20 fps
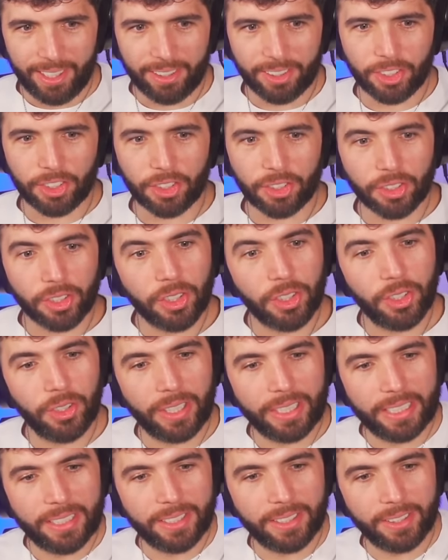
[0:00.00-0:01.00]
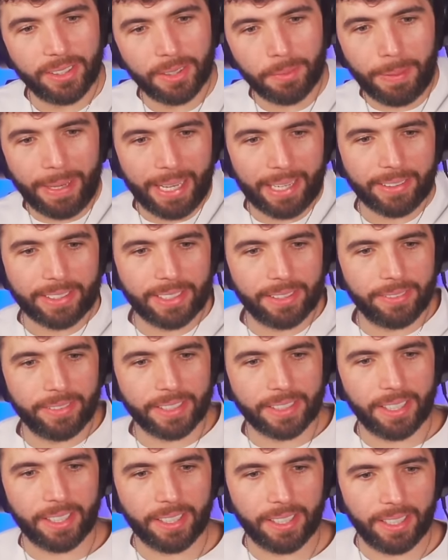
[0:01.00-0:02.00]
Oh, true. I didn't do the plaques
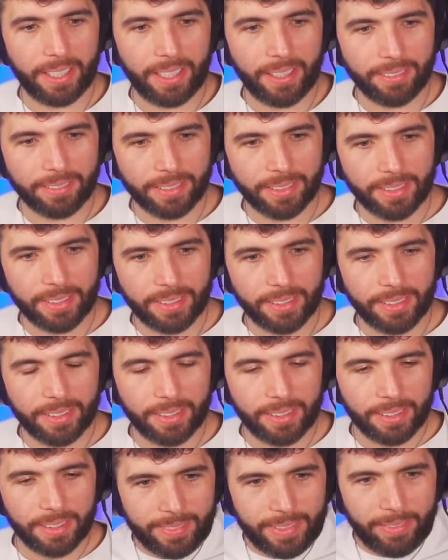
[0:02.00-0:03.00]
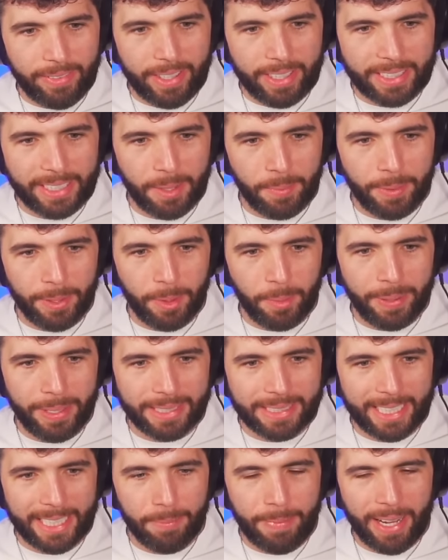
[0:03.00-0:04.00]
for ZerkaaLive. So Freddy's need a new
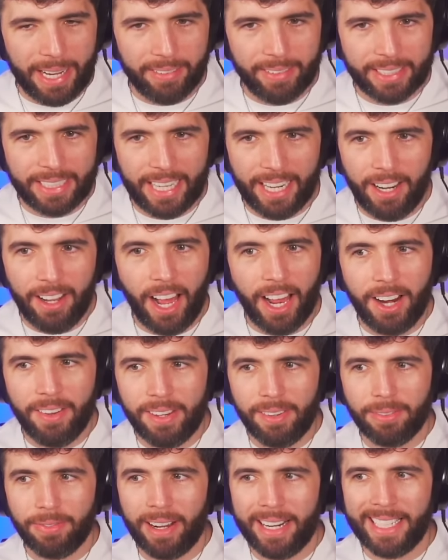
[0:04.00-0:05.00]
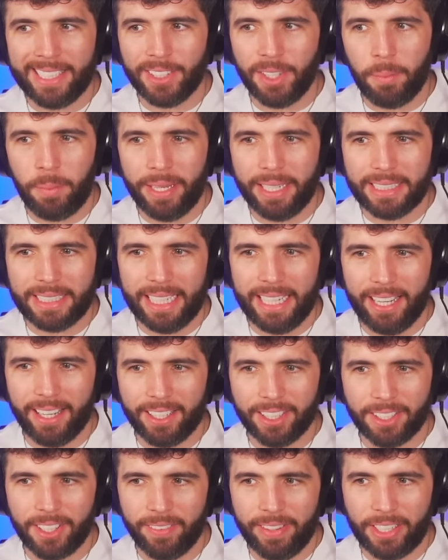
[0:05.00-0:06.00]
PC, bang a bit there. I don't think Freddy's a new PC.
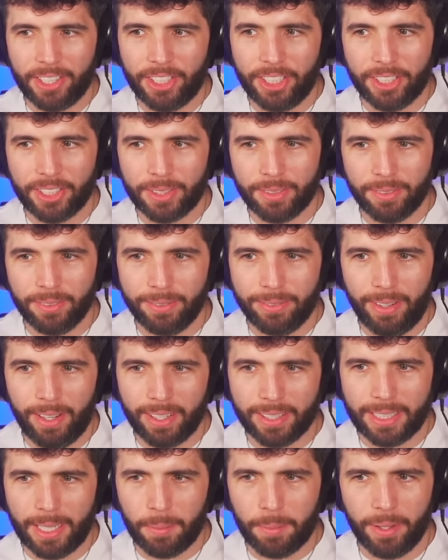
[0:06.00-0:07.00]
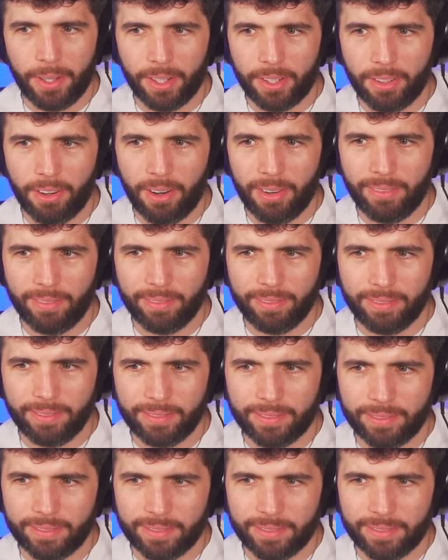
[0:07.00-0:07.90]
I think she just fucked up her Chrome.